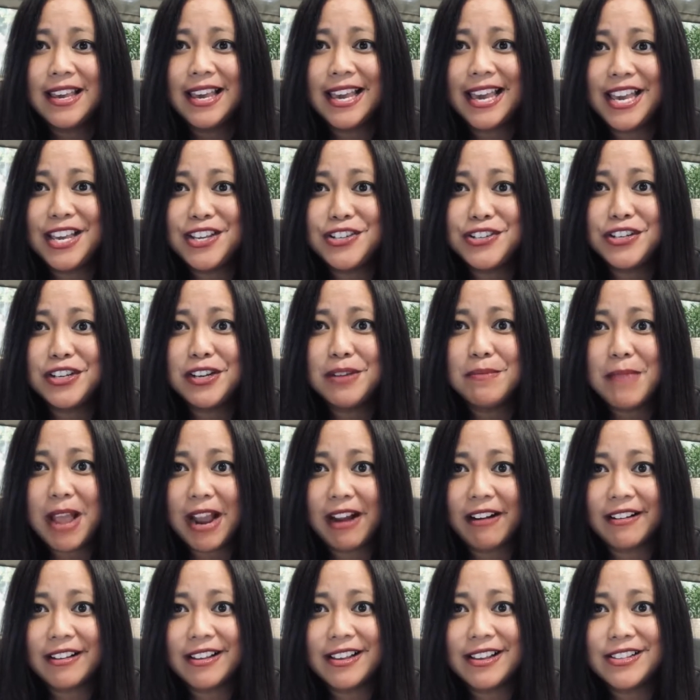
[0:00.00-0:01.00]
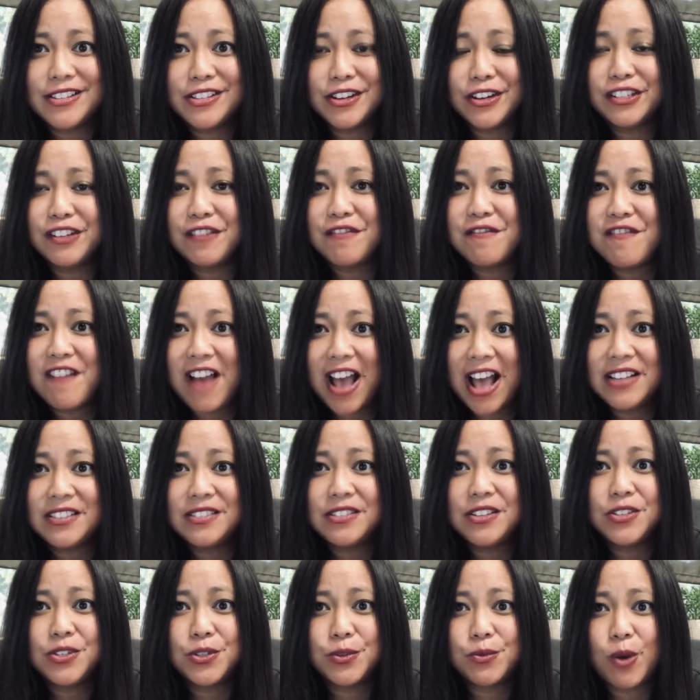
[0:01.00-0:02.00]
Asian Americans are the
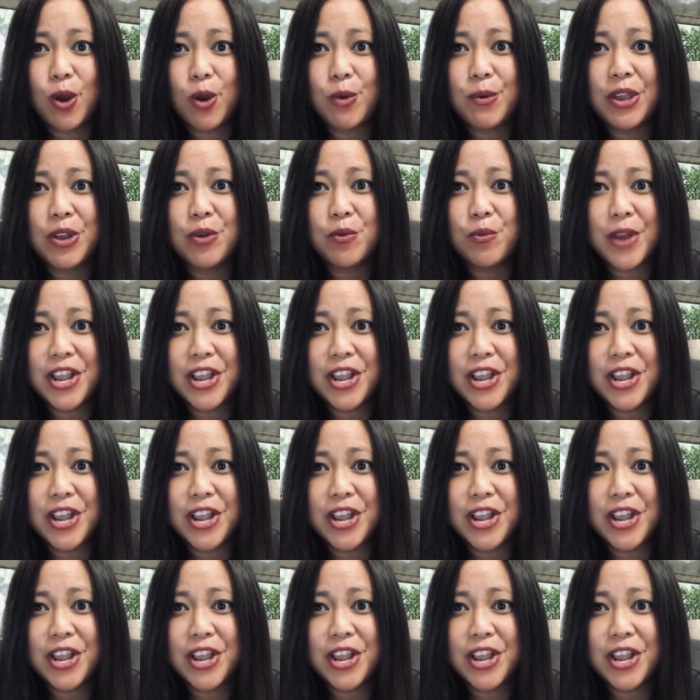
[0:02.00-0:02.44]
fastest growing